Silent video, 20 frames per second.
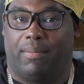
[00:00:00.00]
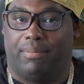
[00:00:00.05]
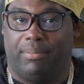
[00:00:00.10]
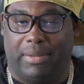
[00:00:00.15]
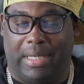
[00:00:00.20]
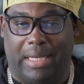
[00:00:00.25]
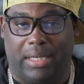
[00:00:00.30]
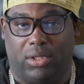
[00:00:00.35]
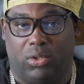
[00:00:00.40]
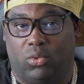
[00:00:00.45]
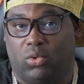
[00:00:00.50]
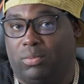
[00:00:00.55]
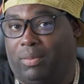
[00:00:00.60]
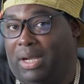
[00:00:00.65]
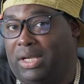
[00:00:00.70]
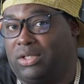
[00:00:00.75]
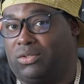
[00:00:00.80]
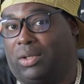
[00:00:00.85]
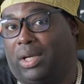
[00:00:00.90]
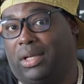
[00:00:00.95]
They use
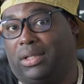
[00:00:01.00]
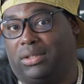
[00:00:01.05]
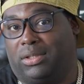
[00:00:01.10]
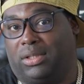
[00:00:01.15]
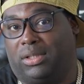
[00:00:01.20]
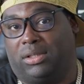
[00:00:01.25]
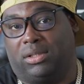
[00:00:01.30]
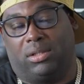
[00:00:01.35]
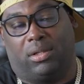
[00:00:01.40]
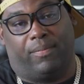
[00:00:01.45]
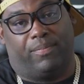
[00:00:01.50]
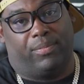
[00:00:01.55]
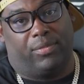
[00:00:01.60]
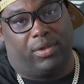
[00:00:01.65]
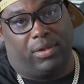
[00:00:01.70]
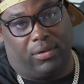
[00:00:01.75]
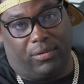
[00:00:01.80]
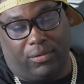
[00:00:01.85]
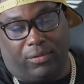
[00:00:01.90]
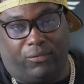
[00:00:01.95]
my strategies
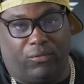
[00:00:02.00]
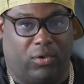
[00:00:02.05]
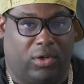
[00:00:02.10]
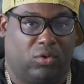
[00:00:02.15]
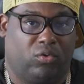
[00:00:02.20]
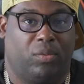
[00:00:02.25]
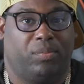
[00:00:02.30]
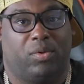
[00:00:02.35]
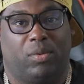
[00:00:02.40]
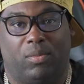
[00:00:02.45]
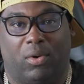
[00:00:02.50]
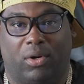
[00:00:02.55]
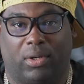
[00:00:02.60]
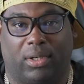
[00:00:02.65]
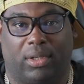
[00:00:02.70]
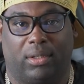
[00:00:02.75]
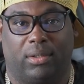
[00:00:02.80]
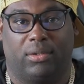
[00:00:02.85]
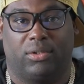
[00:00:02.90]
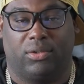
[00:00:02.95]
for the crypto
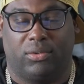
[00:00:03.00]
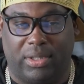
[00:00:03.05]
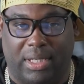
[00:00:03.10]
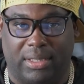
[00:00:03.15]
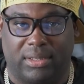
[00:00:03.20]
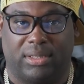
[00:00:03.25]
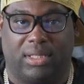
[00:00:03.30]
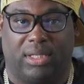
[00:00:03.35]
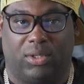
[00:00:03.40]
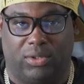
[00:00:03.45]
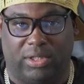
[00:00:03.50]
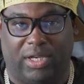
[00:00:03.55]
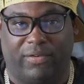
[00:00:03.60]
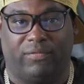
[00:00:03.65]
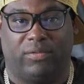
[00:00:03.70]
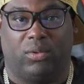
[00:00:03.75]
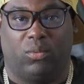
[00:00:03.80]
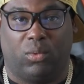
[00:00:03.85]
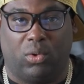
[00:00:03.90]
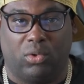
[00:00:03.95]
market. So yes, it
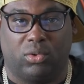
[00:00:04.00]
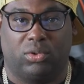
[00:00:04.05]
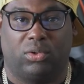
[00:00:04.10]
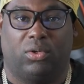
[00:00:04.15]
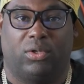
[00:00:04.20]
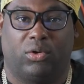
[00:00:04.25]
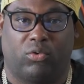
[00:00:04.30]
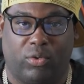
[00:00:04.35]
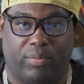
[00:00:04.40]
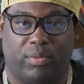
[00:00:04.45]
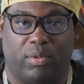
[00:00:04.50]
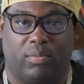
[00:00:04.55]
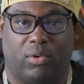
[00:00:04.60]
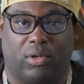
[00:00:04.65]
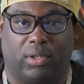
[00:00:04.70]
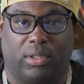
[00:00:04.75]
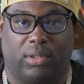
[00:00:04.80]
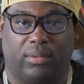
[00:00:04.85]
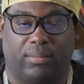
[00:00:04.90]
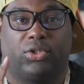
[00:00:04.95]
definitely works on the crypto
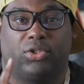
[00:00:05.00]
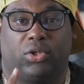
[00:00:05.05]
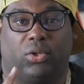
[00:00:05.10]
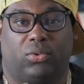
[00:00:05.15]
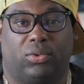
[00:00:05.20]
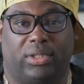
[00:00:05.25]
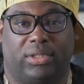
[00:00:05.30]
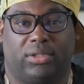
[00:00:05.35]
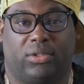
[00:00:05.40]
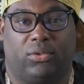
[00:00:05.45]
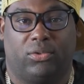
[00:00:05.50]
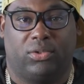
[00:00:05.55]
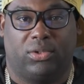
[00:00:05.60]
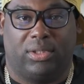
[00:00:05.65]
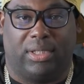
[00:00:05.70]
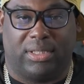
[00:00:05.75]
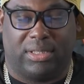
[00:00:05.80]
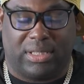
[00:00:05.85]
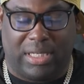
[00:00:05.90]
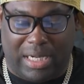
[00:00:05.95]
market. So let's go to the
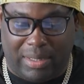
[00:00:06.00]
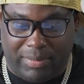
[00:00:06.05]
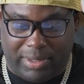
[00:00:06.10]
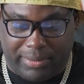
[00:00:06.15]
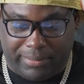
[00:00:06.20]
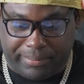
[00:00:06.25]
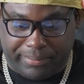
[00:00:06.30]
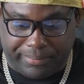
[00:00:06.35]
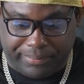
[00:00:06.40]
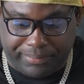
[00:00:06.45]
next comment.